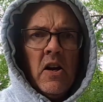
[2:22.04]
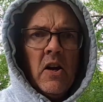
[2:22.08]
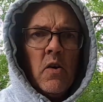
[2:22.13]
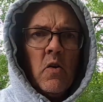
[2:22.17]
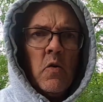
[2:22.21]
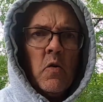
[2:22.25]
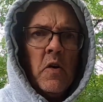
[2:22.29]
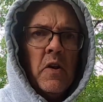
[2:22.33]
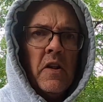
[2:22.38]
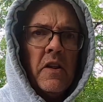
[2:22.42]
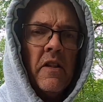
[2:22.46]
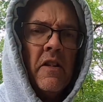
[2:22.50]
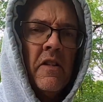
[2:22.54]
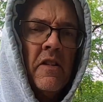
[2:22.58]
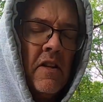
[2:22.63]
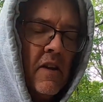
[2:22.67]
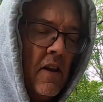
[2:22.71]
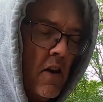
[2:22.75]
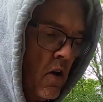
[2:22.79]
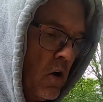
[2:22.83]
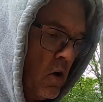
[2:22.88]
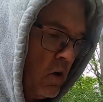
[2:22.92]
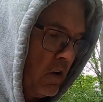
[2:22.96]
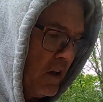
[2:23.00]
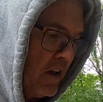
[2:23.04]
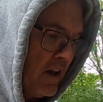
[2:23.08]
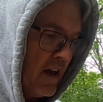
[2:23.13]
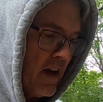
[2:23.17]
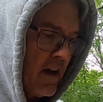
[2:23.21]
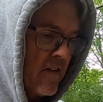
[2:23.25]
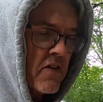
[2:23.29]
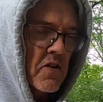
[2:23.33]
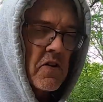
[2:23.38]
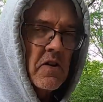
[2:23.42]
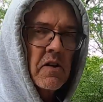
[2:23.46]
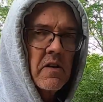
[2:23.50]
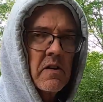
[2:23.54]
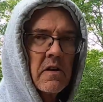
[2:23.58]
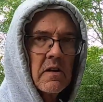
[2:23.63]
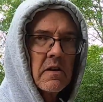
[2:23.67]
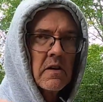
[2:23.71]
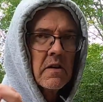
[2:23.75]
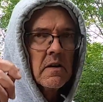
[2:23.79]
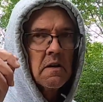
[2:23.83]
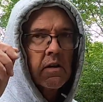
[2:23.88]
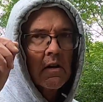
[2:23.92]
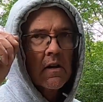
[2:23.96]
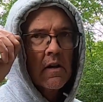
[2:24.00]
know, the only other...
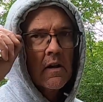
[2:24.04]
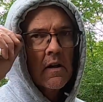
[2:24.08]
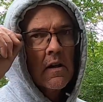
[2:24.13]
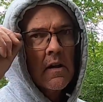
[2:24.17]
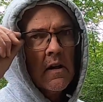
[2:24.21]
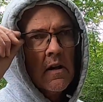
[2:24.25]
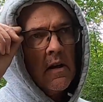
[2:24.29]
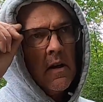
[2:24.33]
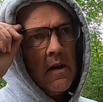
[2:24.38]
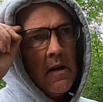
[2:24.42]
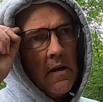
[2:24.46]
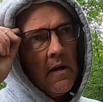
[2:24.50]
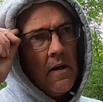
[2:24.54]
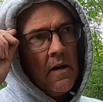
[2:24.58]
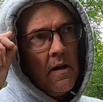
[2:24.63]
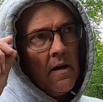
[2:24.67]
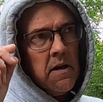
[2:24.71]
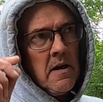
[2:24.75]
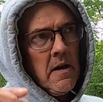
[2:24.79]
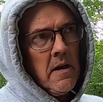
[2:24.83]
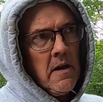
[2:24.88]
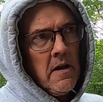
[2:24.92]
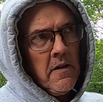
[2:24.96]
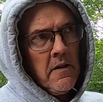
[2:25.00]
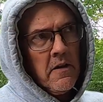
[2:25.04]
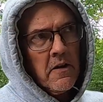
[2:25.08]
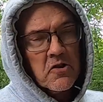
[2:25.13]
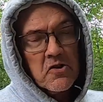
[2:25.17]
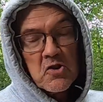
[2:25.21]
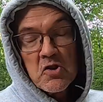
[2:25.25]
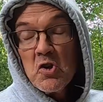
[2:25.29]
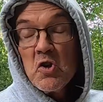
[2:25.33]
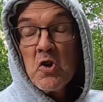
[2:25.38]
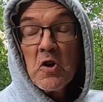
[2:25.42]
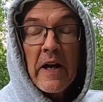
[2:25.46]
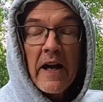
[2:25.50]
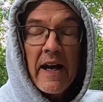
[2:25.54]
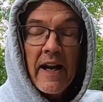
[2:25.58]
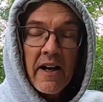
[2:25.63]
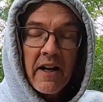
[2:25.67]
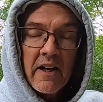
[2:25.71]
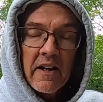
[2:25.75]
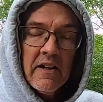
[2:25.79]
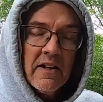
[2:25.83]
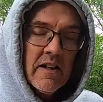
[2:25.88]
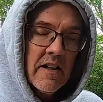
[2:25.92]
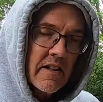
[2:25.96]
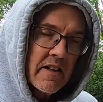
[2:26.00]
There's 2 kind
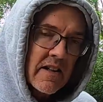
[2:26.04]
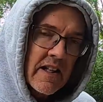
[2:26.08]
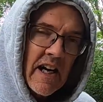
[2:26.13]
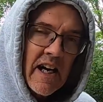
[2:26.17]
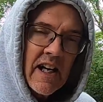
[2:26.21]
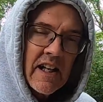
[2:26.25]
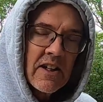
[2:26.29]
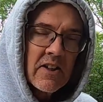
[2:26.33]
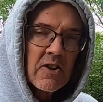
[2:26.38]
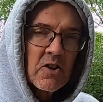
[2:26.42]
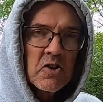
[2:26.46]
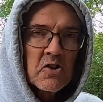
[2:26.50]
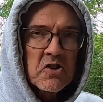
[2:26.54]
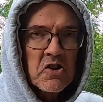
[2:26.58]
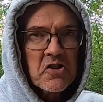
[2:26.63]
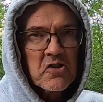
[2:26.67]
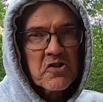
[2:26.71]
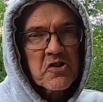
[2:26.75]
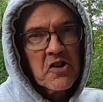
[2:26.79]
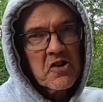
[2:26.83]
of colors.